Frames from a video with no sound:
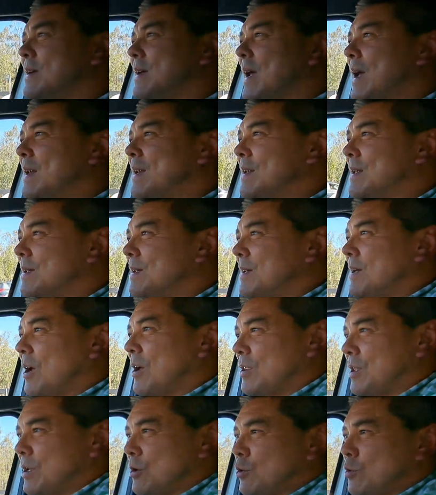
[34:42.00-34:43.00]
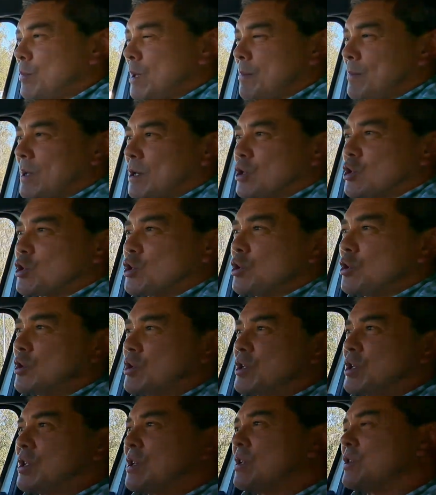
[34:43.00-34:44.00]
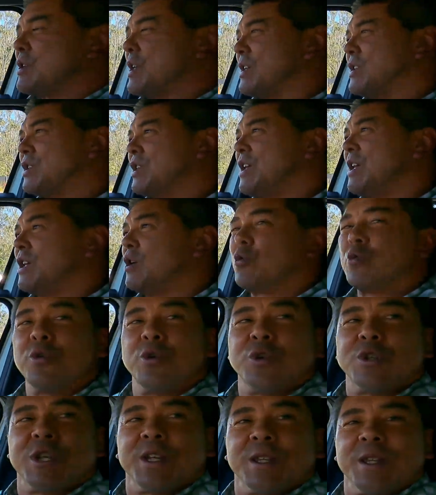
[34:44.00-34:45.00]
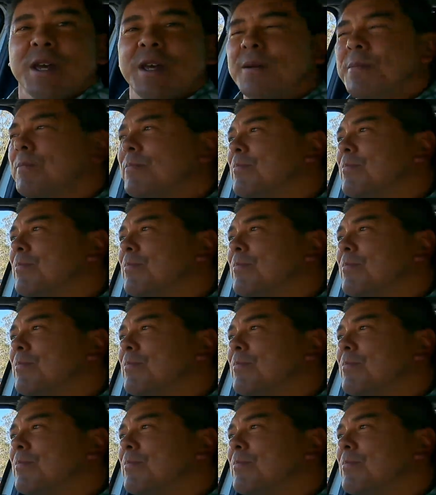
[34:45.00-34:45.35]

And I think it'll be better suited to 6th gear cruising then.